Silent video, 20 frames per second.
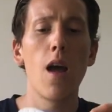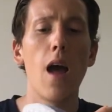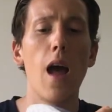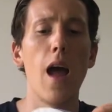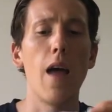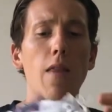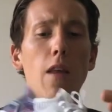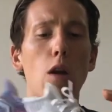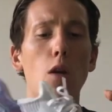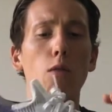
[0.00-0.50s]

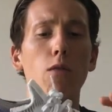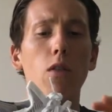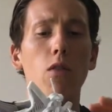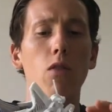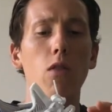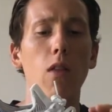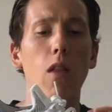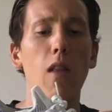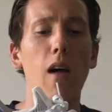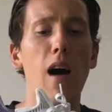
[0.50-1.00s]
And then
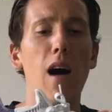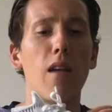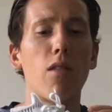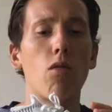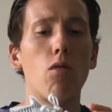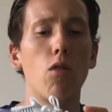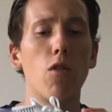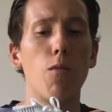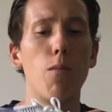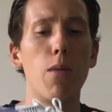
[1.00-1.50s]
obviously the last
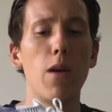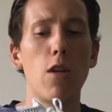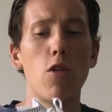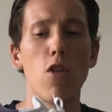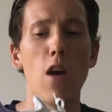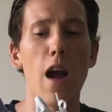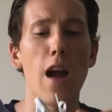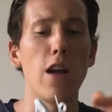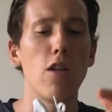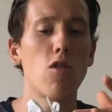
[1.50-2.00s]
sort of big
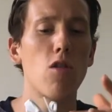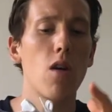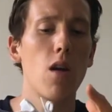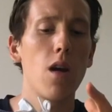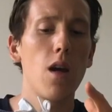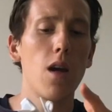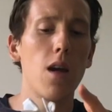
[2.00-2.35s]
change